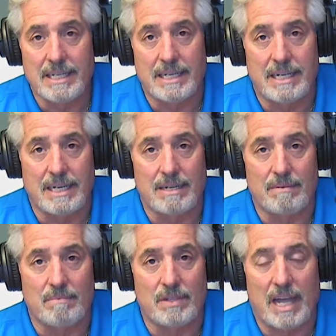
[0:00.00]

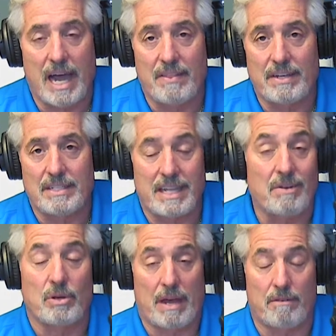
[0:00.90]
guy that they
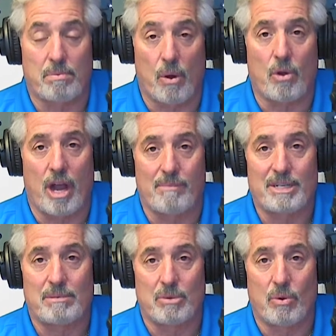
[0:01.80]
don't have a program
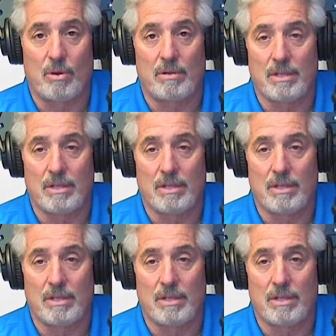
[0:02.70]
anymore,